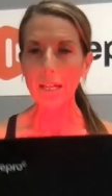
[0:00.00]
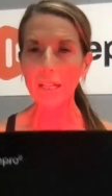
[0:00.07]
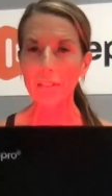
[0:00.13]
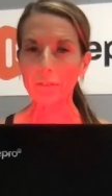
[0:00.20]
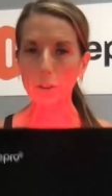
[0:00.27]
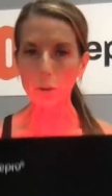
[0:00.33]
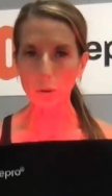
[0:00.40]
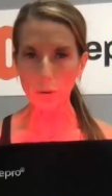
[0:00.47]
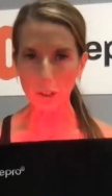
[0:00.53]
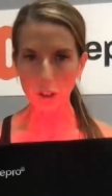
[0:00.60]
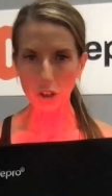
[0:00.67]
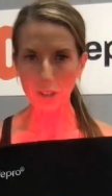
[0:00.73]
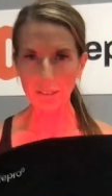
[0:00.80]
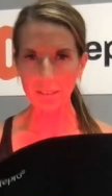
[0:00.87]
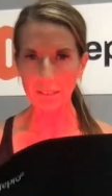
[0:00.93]
if you don't
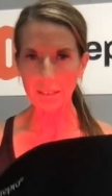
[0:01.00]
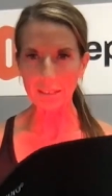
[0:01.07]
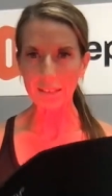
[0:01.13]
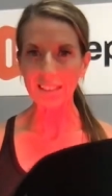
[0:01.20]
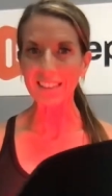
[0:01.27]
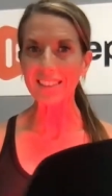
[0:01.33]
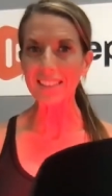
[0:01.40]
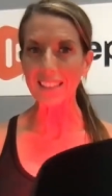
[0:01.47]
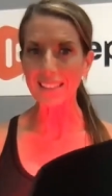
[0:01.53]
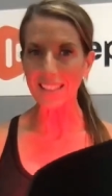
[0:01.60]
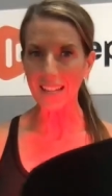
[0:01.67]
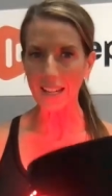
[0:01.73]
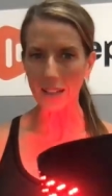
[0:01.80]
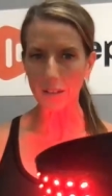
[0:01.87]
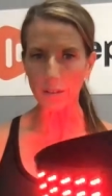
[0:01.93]
adjust it, is going to say
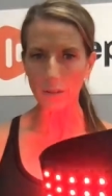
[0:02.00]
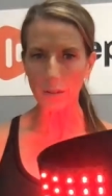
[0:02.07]
10.